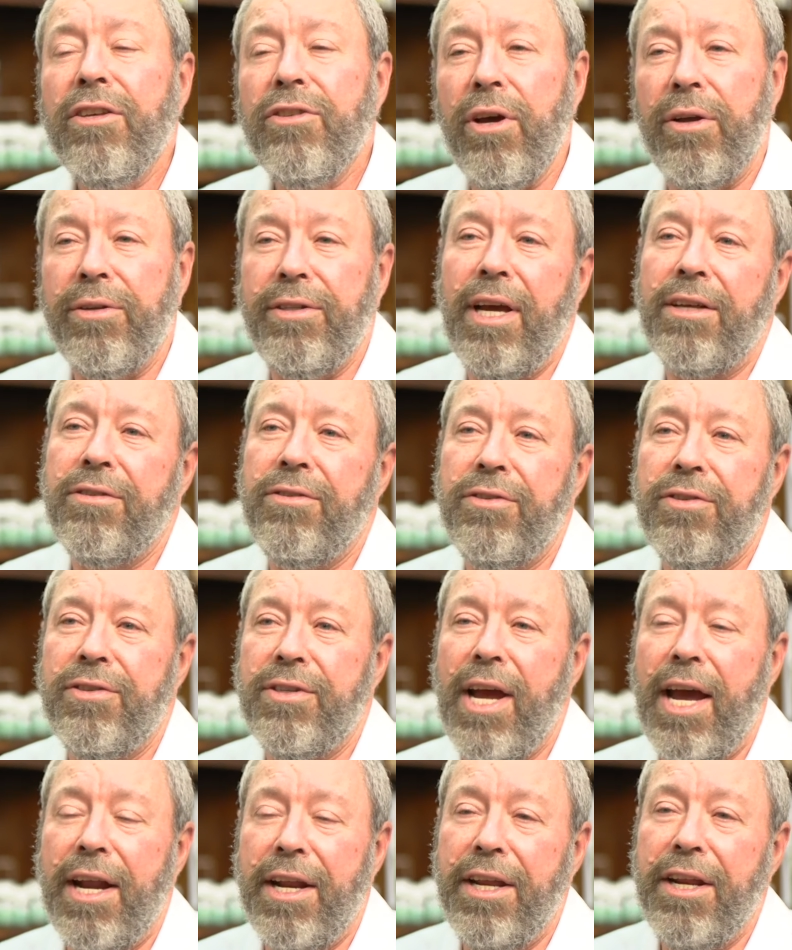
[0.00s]
so it doesn't
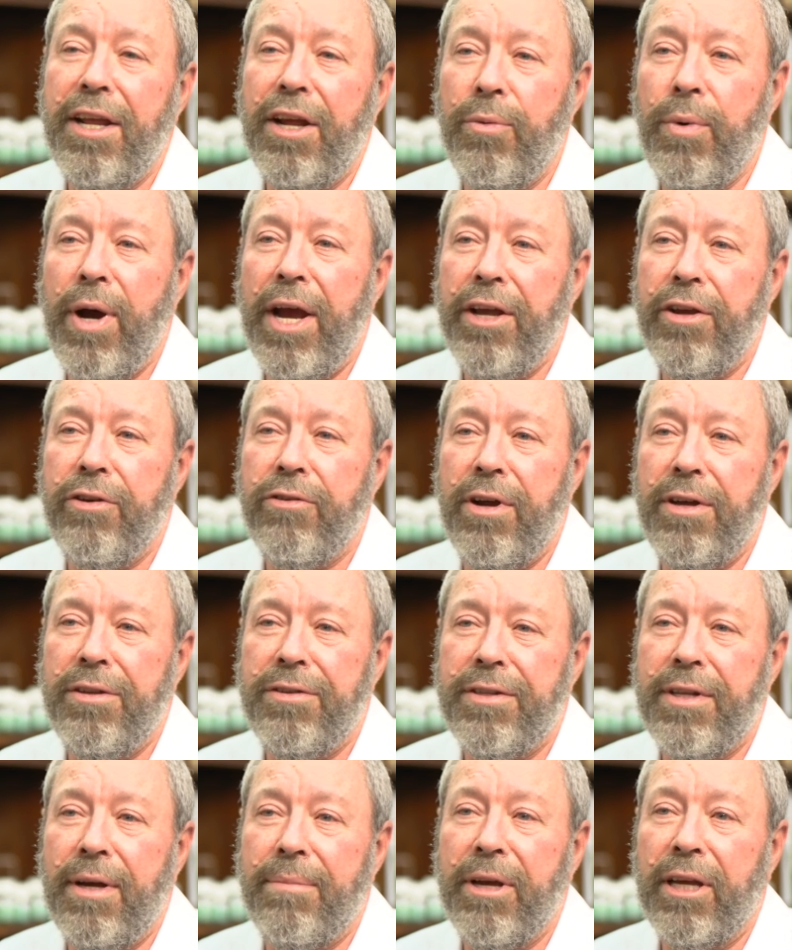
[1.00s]
start eating away at your own
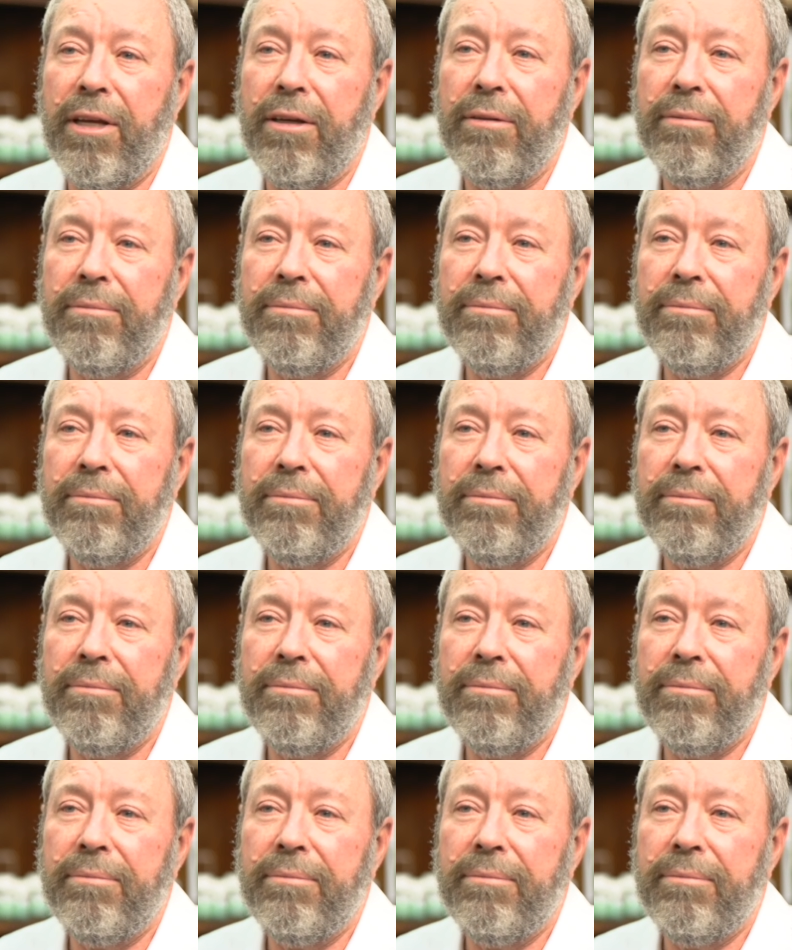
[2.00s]
stomach.